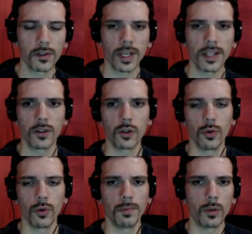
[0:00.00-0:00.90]
You can
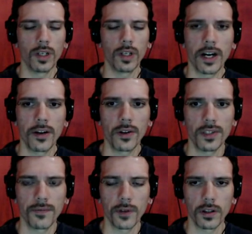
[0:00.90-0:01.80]
choose between various
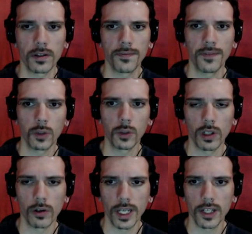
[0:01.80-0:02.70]
different virtual
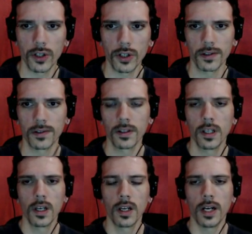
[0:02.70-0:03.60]
locations.
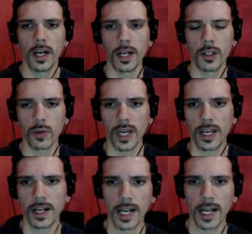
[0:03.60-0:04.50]
You can
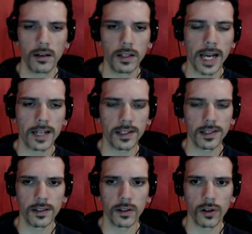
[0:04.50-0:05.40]
access
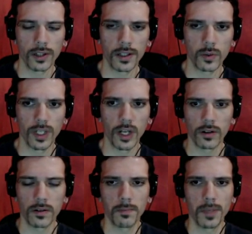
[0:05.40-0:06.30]
the contents
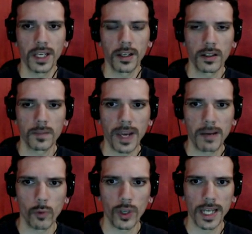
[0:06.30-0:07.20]
without being
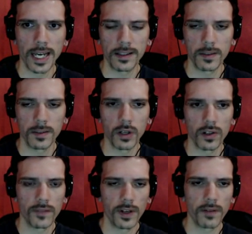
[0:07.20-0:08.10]
spammed with ads, because
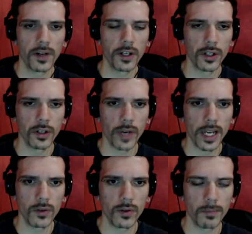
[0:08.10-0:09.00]
the free version you can
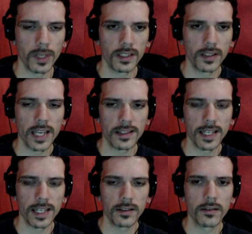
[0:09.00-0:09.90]
use it, but it has
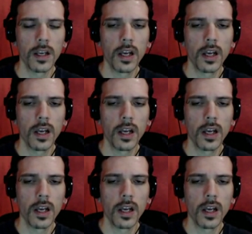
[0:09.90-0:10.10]
ads.